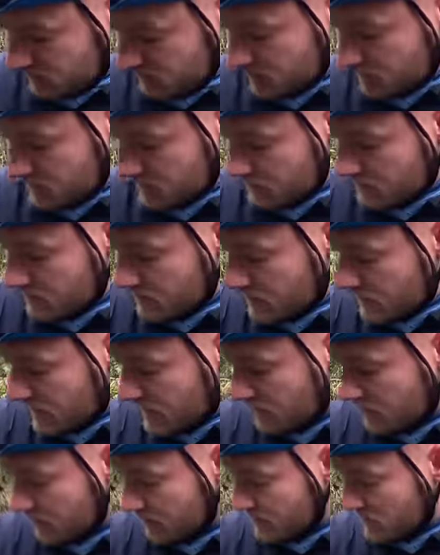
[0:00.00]
got bird
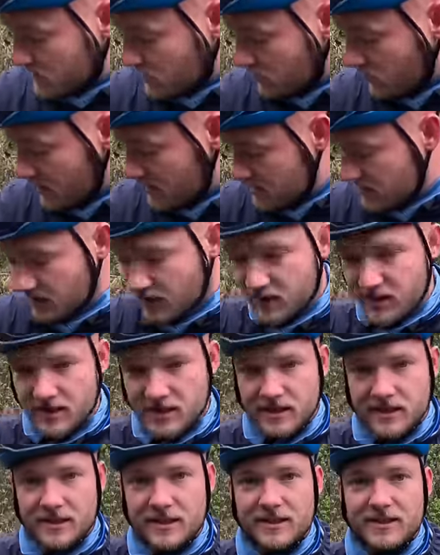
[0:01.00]
poo on his jacket.
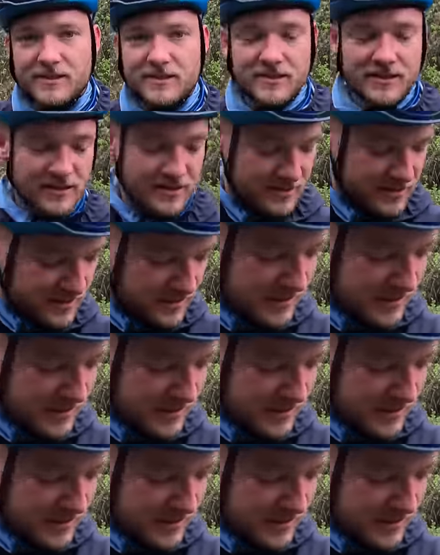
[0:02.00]
Oh,